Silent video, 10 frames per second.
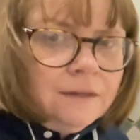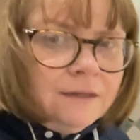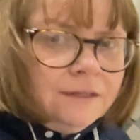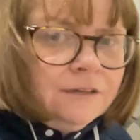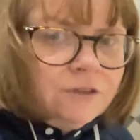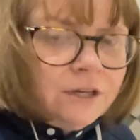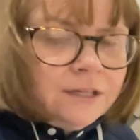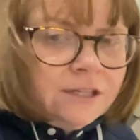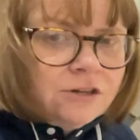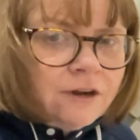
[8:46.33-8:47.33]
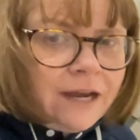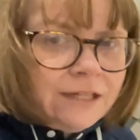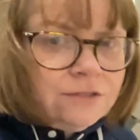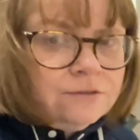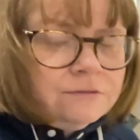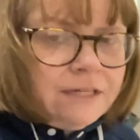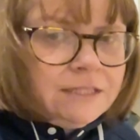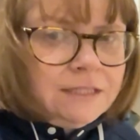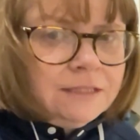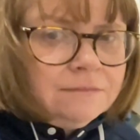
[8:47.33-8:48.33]
You've got it cracked
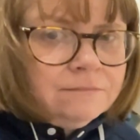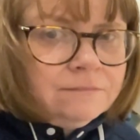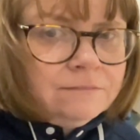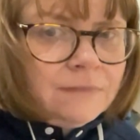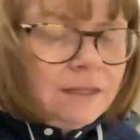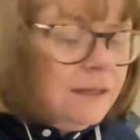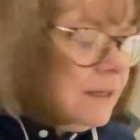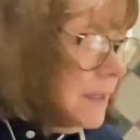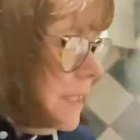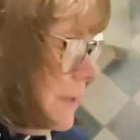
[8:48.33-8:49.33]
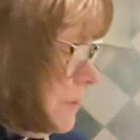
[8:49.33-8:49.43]
already. Now it